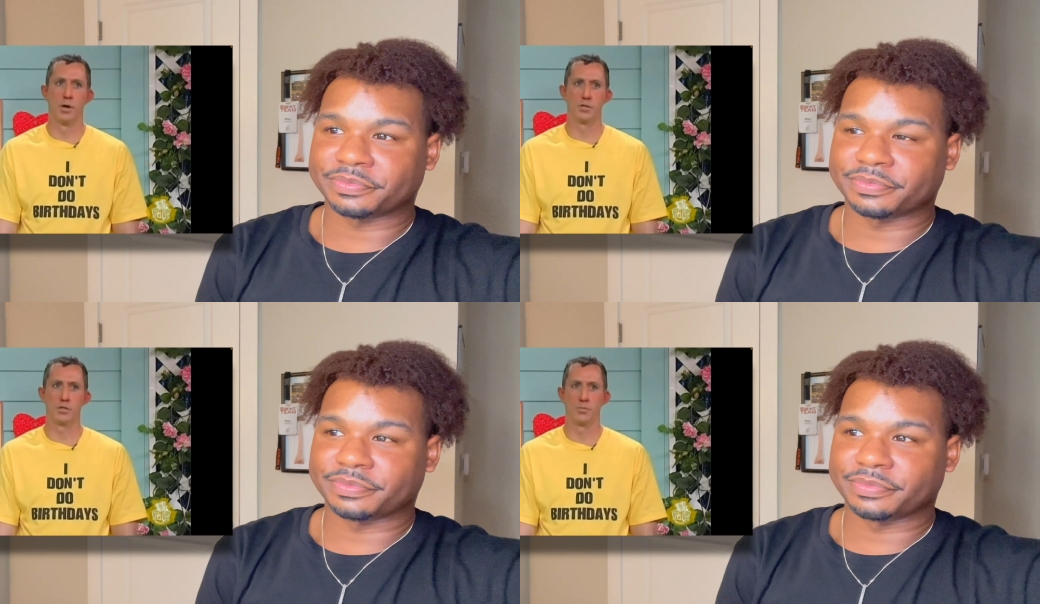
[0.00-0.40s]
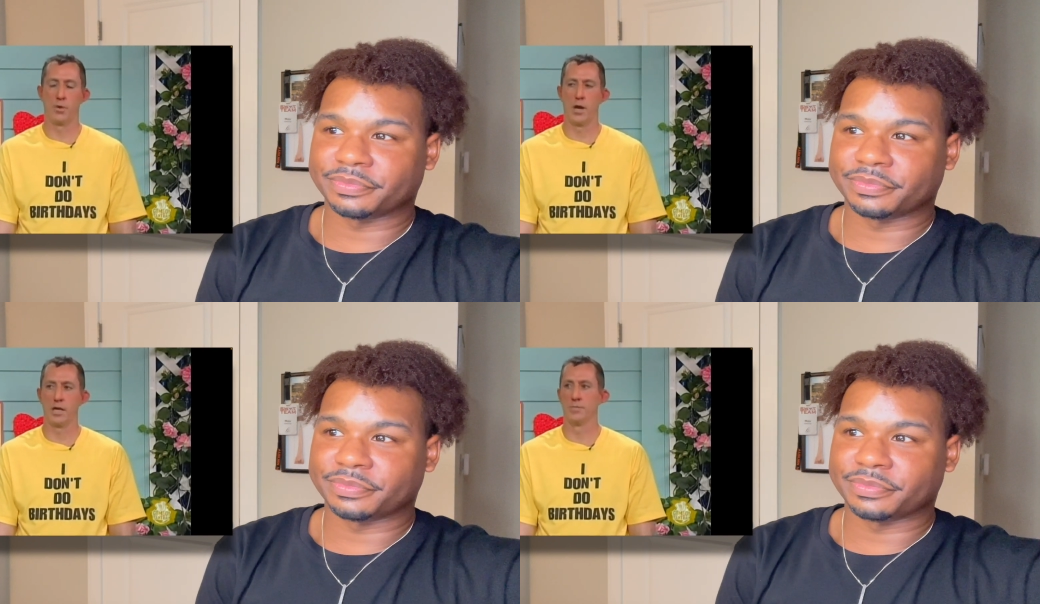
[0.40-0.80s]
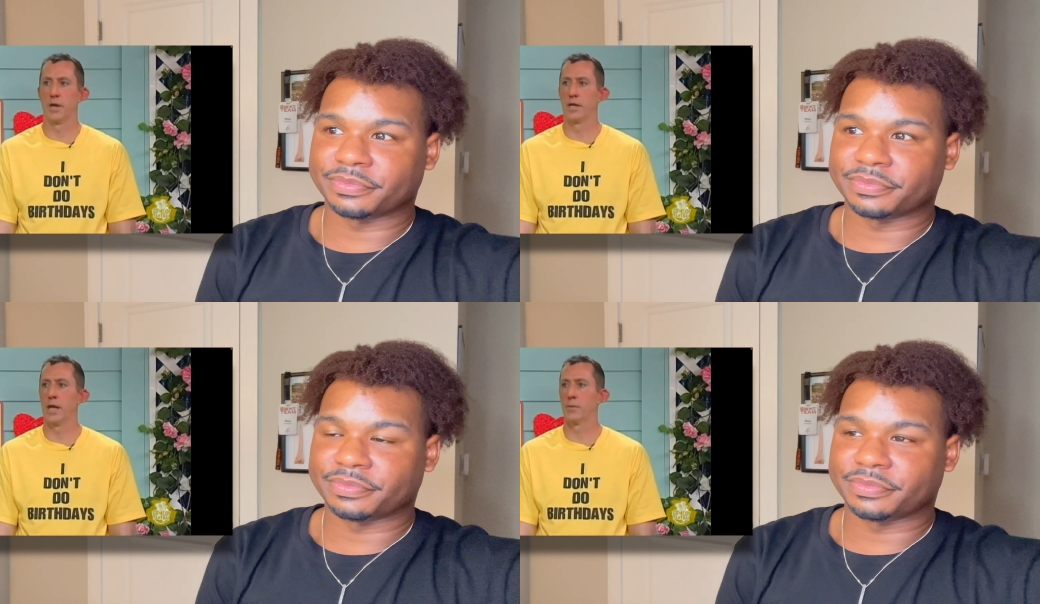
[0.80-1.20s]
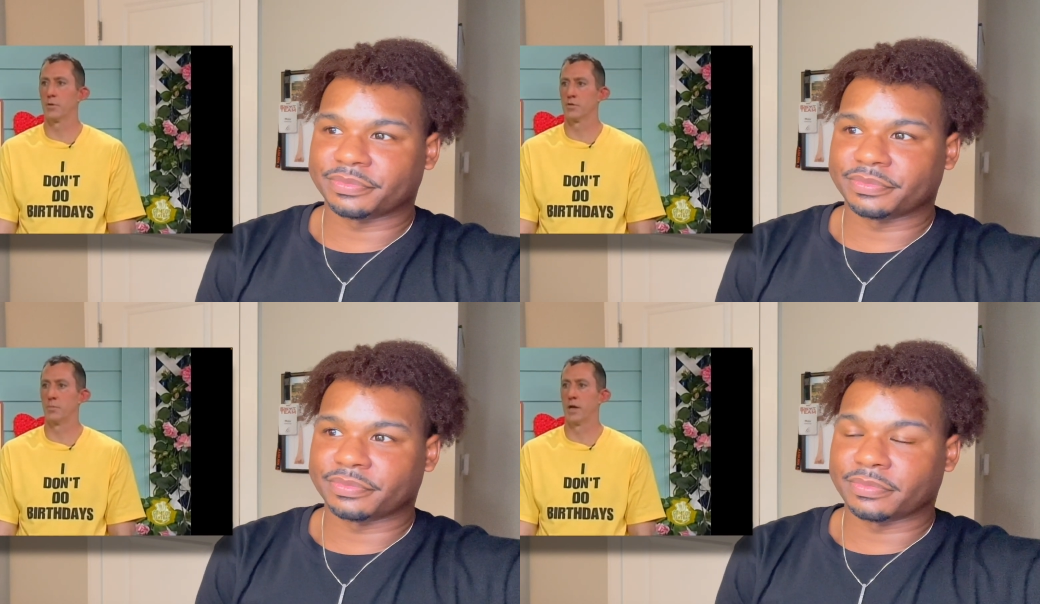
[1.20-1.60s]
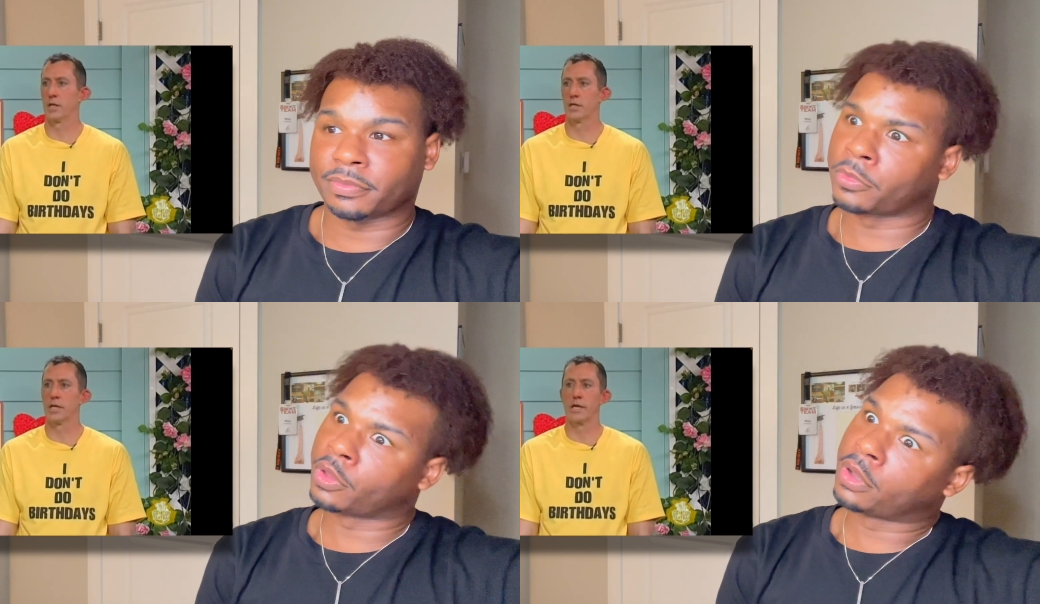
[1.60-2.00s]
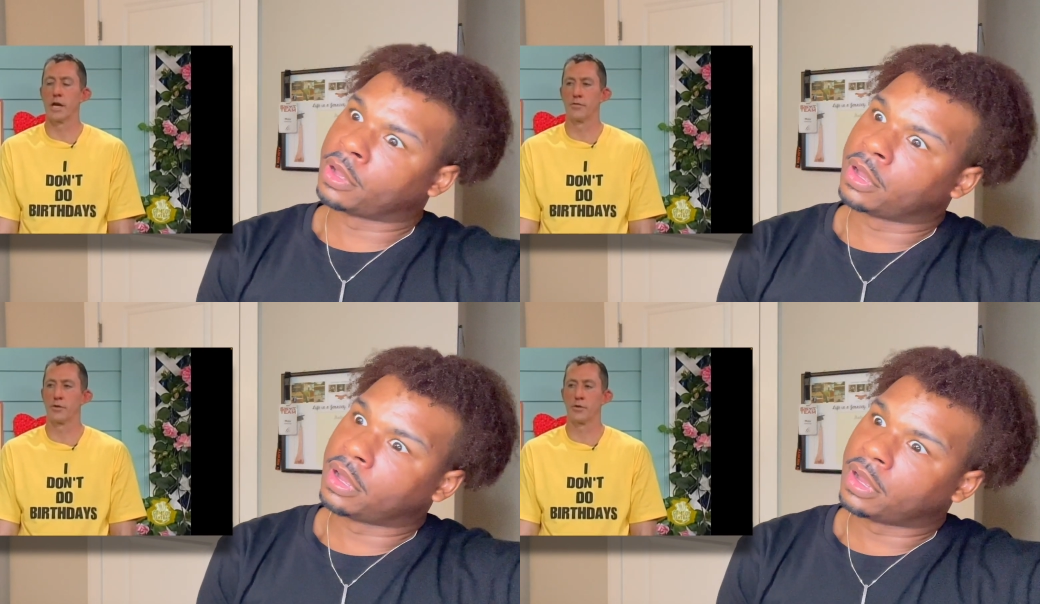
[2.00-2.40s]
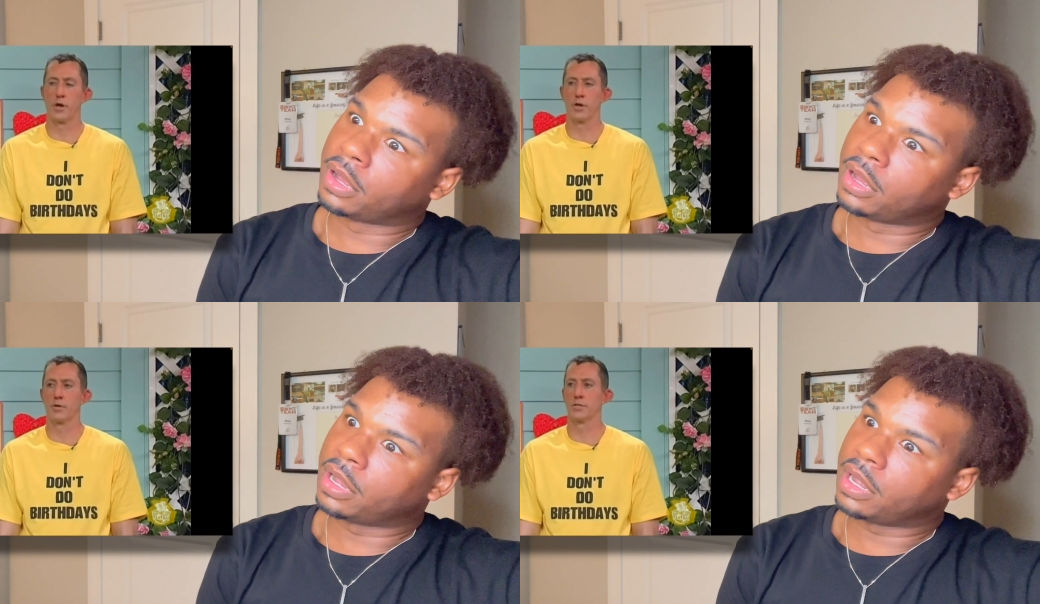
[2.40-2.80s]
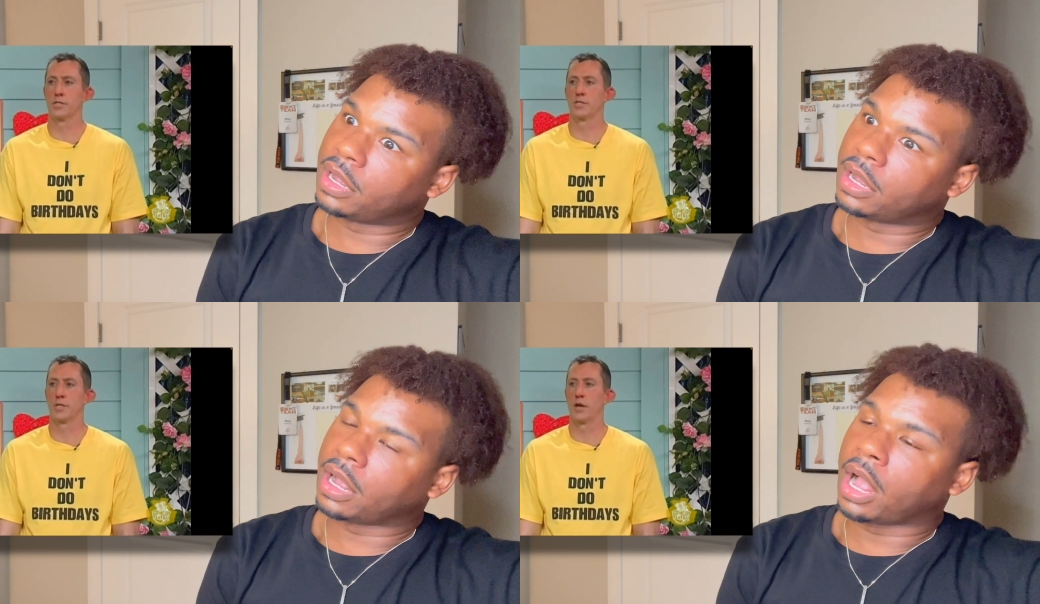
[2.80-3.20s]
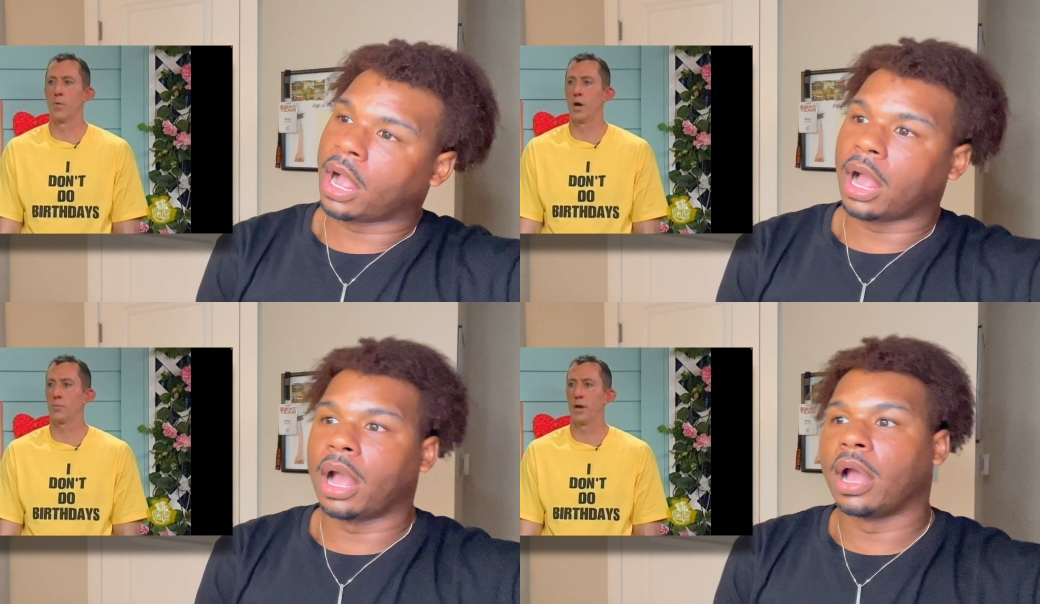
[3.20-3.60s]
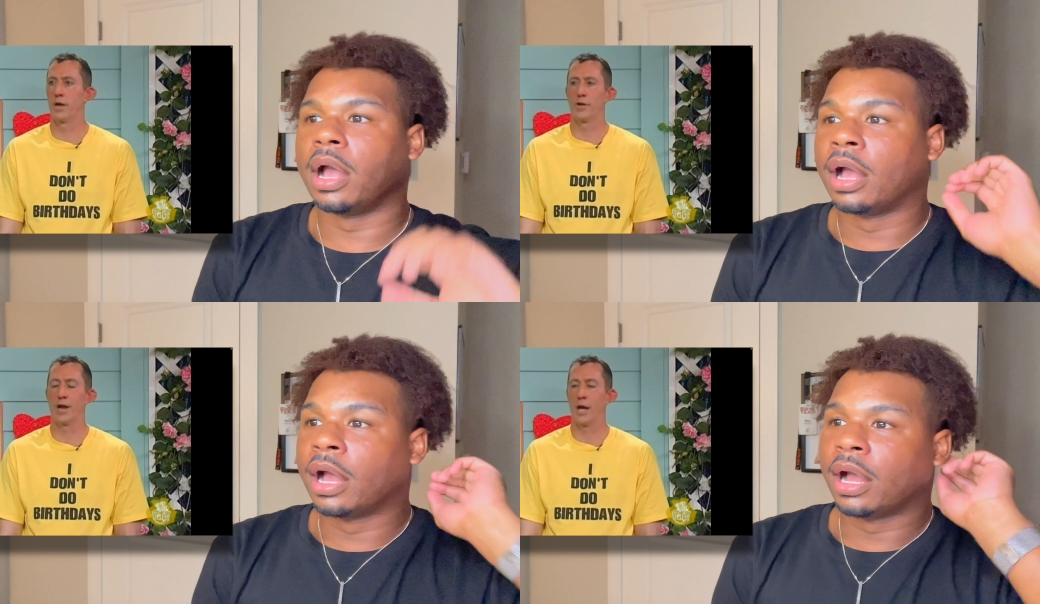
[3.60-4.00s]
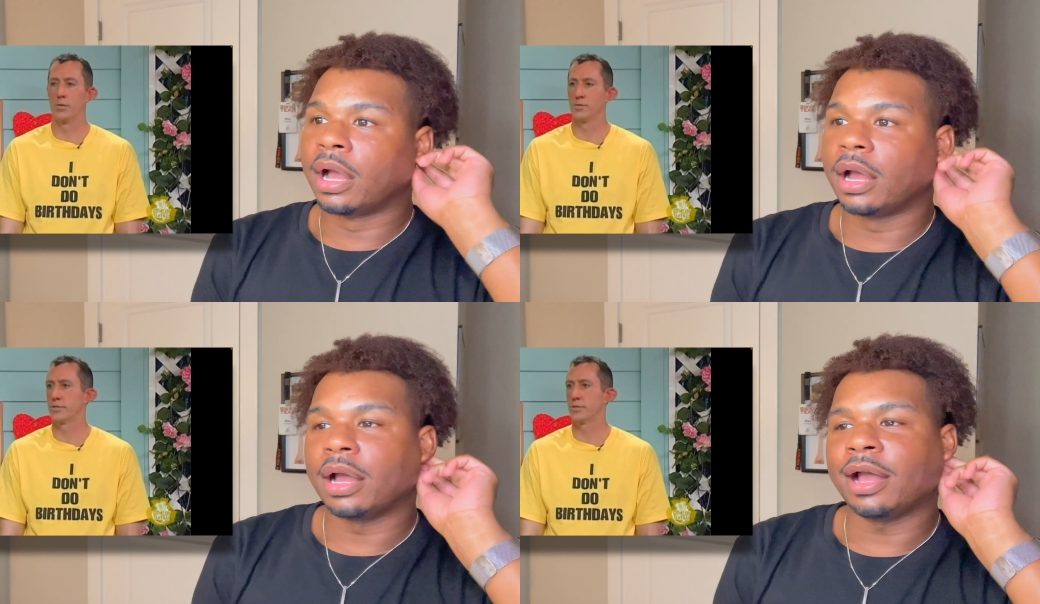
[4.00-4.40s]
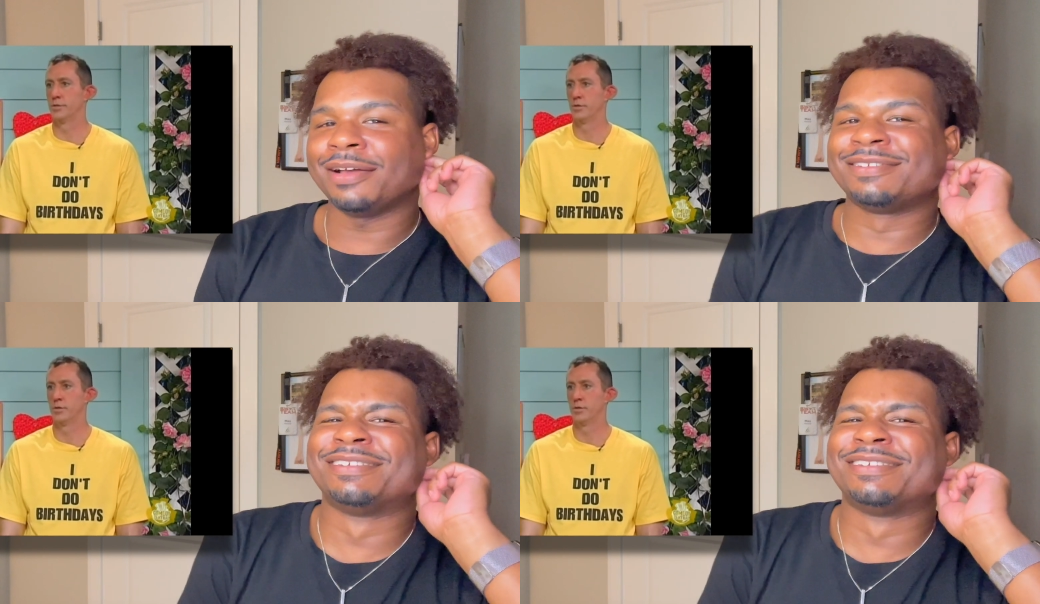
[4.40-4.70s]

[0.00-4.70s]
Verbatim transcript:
Speaker 1: uh, surprise my neighbors by cleaning out their gutters as I walk by their house.